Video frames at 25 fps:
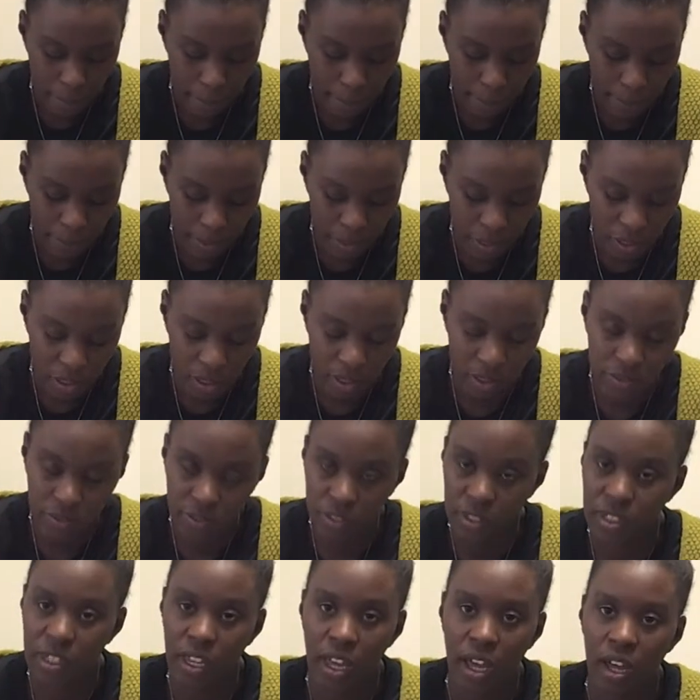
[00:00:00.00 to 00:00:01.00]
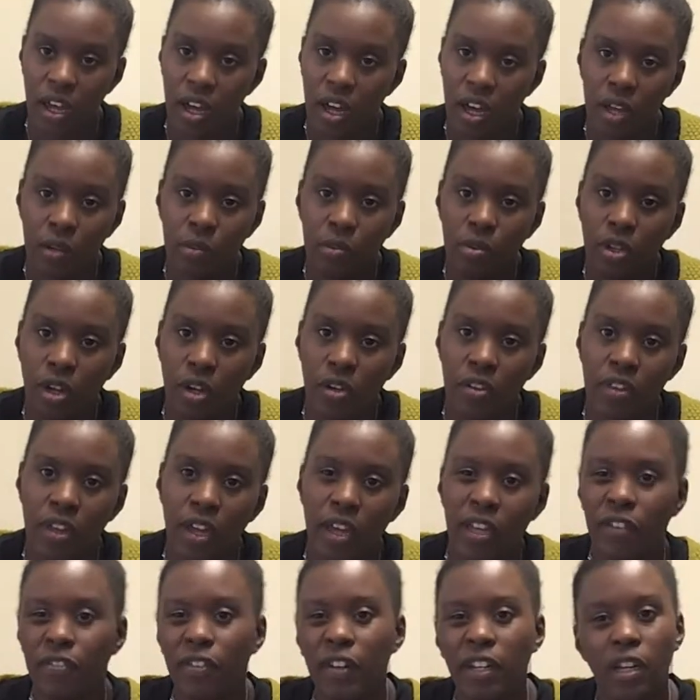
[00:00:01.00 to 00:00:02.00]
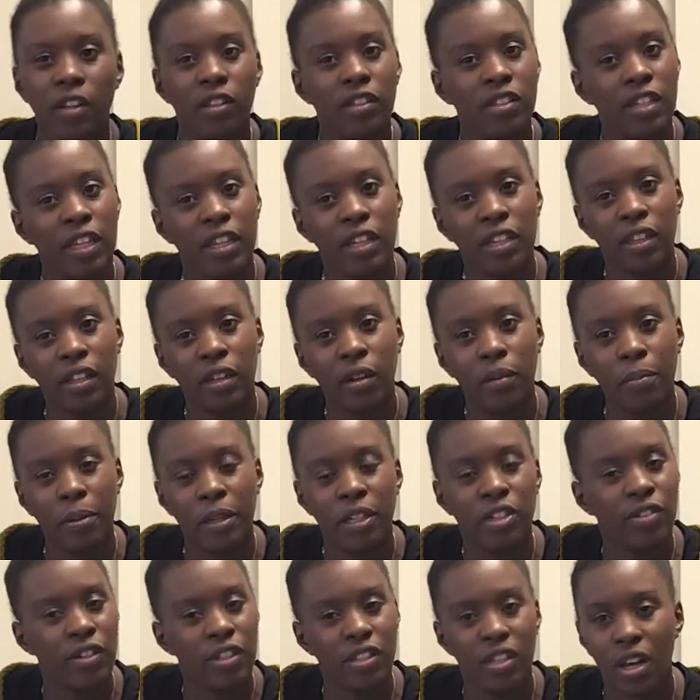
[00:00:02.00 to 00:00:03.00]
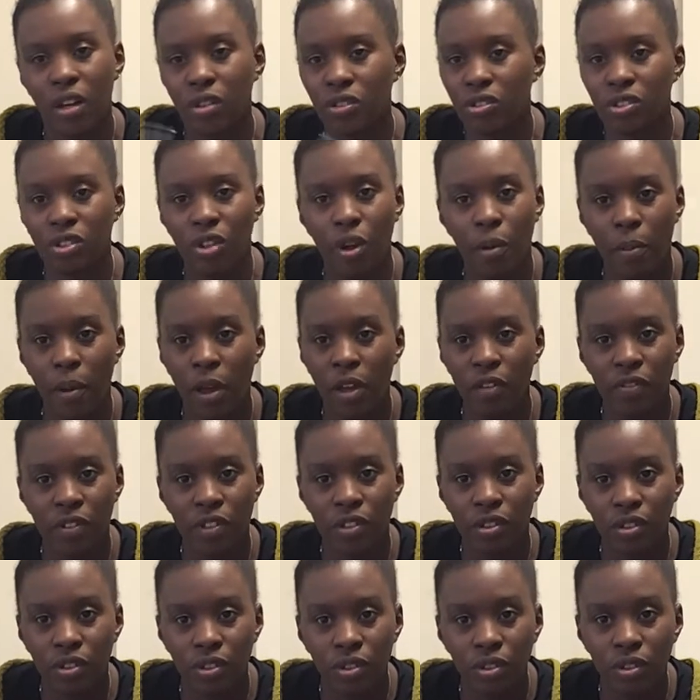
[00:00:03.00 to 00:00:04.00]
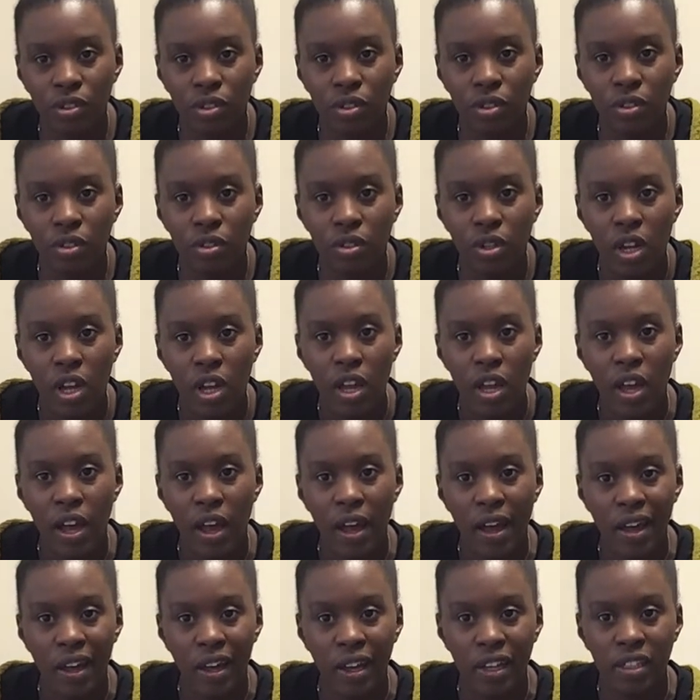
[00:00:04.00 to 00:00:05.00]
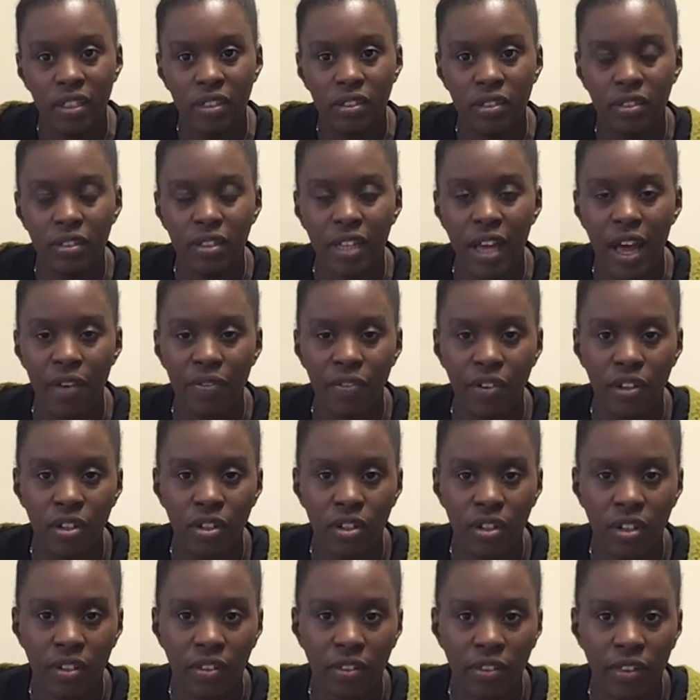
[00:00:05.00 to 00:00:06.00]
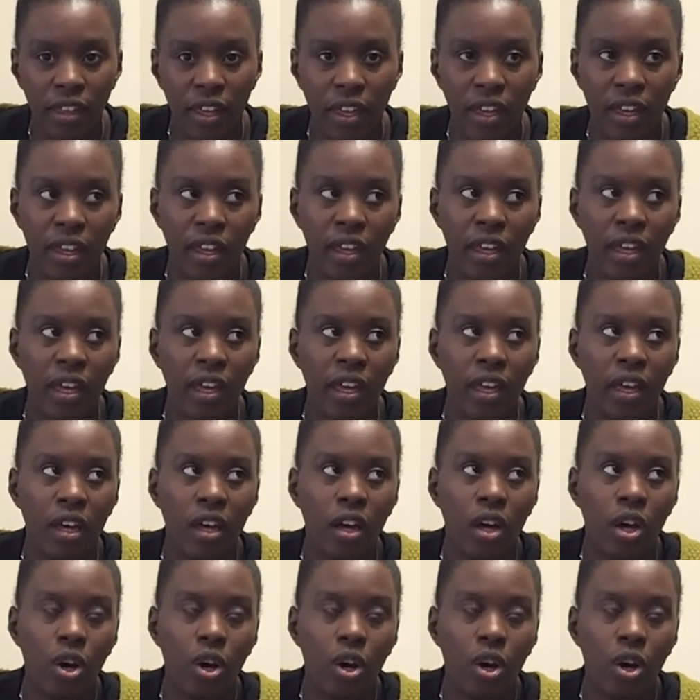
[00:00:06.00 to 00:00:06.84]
But yeah, I will go there, and if I don't see anything on Pinterest, I'll just hop over to Google and have a look there.